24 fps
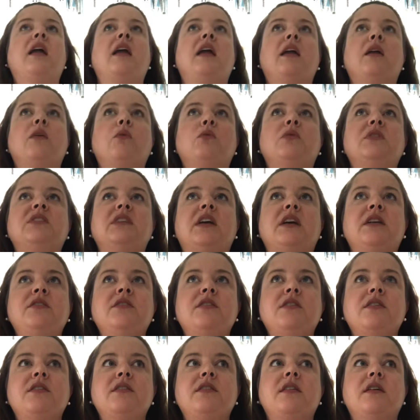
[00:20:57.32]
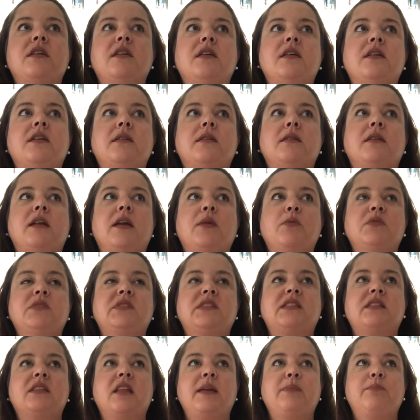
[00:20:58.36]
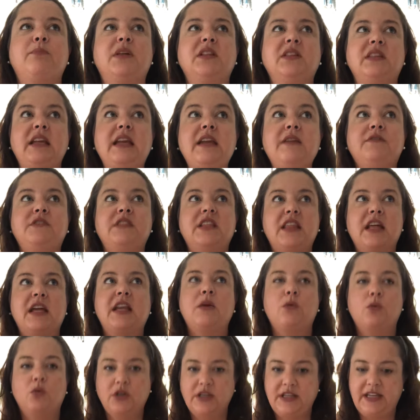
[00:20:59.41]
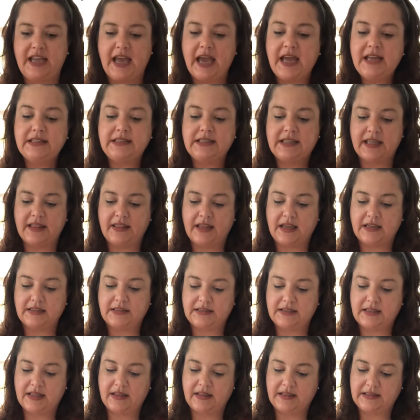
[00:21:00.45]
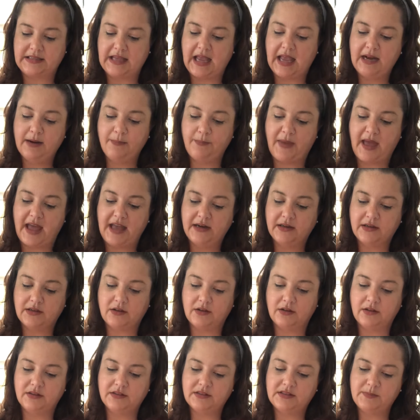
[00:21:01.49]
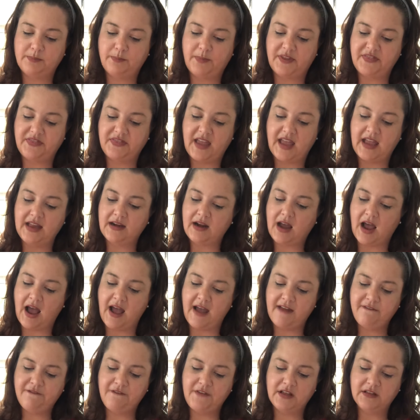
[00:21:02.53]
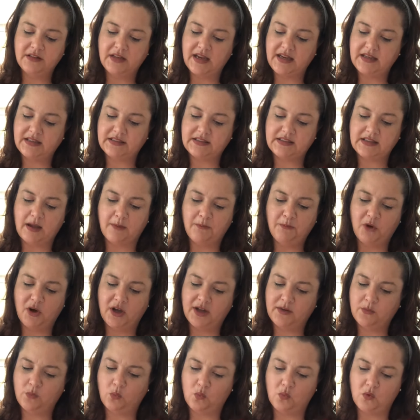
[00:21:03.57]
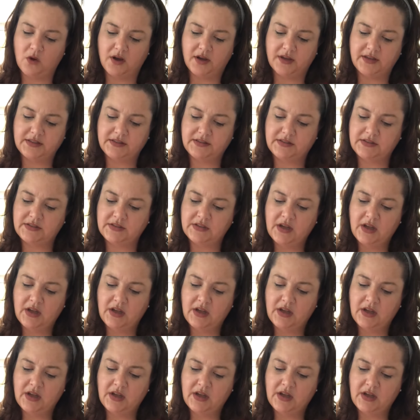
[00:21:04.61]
it was under the it was like believed that it would get to this to the 10 of pentacles but then i feel like someone was